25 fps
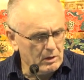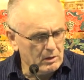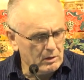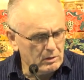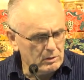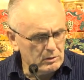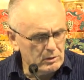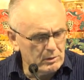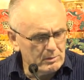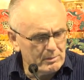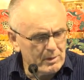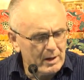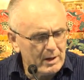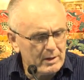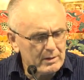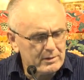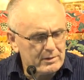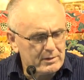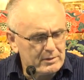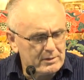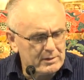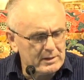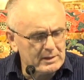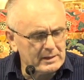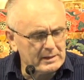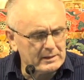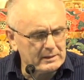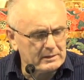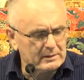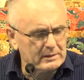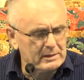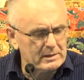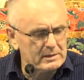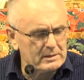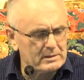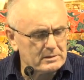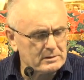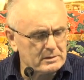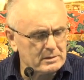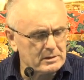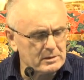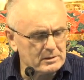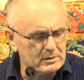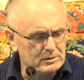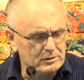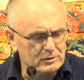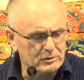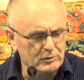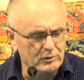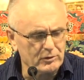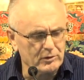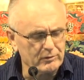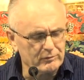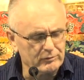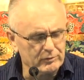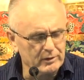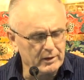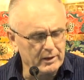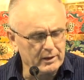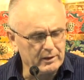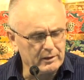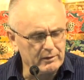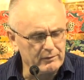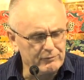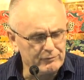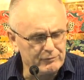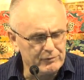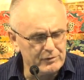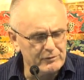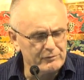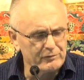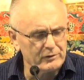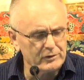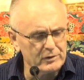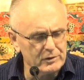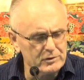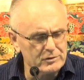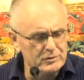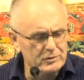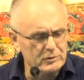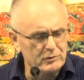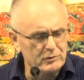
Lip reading: you might think this is sort of like a frivolous